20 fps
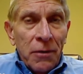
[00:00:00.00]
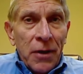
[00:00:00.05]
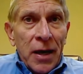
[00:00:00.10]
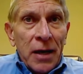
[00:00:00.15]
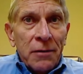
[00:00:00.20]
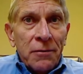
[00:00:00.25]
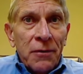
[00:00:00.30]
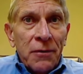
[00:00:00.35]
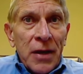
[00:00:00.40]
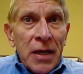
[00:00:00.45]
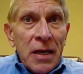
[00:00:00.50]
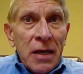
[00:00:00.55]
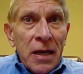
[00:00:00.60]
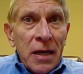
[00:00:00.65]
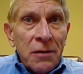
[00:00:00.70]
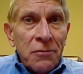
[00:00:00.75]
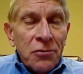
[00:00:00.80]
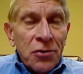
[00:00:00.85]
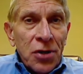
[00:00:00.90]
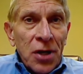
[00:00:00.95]
that the
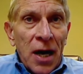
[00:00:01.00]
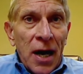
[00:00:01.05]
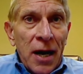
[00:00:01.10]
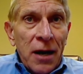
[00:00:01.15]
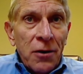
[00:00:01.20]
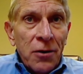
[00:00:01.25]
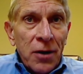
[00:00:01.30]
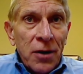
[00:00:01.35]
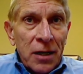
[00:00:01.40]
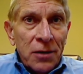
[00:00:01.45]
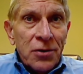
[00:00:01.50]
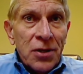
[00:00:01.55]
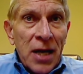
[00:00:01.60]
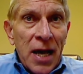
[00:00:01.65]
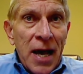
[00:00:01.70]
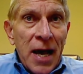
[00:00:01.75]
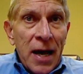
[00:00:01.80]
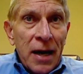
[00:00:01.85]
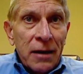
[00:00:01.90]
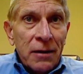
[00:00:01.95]
entire
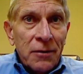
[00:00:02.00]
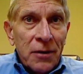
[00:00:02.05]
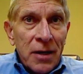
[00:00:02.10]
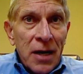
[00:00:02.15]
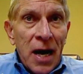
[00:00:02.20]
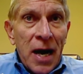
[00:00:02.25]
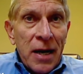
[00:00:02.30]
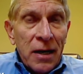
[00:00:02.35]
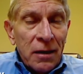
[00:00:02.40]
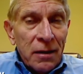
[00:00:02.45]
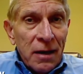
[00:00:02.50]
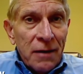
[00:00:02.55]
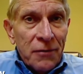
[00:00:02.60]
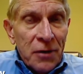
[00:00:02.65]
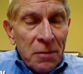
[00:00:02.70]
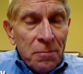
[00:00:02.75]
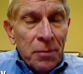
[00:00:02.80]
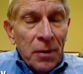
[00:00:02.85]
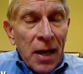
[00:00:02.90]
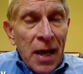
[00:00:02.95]
attack, the
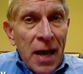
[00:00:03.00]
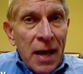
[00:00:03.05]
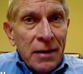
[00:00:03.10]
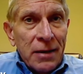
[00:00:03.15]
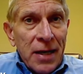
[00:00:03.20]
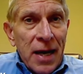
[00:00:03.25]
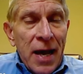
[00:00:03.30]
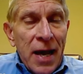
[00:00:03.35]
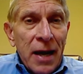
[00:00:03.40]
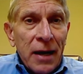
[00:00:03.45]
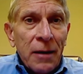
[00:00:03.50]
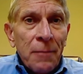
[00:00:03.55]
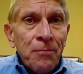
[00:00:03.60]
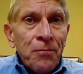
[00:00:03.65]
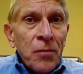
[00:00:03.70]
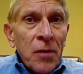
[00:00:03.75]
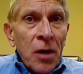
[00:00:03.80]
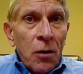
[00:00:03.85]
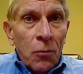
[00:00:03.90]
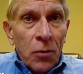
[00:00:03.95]
9/11 attack,
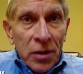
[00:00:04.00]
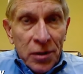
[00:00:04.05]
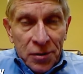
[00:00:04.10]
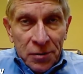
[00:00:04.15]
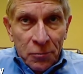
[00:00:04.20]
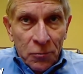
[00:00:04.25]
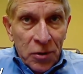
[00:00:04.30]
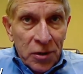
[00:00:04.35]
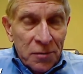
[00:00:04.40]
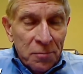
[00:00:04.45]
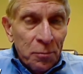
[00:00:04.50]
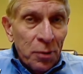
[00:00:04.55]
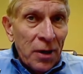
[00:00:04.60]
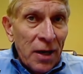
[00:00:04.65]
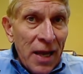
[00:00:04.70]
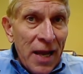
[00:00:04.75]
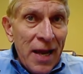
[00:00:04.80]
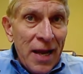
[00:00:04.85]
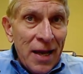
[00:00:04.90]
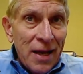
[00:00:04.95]
was
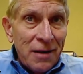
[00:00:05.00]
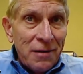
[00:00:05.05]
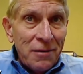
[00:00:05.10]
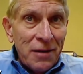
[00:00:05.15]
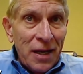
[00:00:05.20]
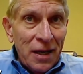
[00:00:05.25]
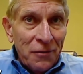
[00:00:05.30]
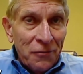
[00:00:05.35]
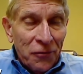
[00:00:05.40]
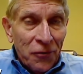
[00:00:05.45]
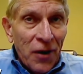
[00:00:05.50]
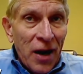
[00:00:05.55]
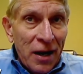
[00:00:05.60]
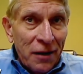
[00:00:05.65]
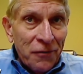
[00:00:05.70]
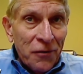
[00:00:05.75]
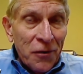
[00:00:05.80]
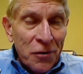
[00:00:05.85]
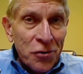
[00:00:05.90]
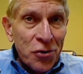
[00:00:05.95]
planned in
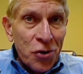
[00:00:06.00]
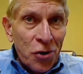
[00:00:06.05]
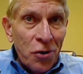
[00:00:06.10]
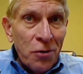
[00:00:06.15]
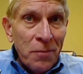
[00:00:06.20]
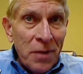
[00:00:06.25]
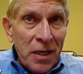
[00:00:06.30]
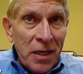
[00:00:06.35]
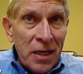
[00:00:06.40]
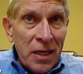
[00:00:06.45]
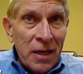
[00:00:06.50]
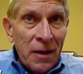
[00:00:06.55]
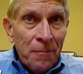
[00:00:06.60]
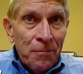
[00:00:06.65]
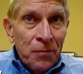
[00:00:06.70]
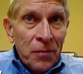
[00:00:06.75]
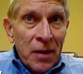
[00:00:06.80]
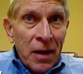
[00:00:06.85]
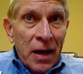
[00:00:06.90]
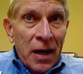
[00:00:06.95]
Frankfurt, Germany.
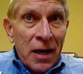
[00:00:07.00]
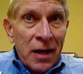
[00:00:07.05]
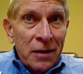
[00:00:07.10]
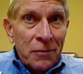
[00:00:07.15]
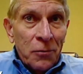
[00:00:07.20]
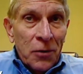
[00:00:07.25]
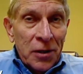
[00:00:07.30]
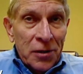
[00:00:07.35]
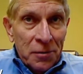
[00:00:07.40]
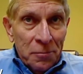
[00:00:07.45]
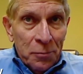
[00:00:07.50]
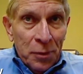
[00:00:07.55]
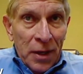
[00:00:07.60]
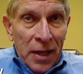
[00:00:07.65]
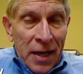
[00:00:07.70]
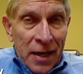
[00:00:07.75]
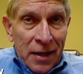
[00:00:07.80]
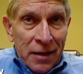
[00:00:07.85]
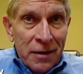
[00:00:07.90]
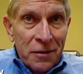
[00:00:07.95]
It wasn't
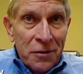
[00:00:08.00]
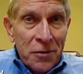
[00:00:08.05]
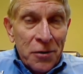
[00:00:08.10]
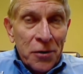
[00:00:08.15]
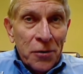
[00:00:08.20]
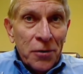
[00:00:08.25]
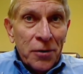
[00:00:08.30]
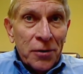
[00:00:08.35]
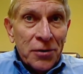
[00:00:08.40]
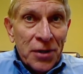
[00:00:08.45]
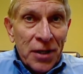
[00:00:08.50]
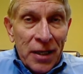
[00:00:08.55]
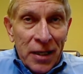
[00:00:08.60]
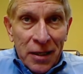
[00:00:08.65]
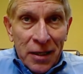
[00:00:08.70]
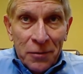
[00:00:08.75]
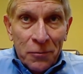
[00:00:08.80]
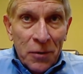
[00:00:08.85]
planned in New York City. It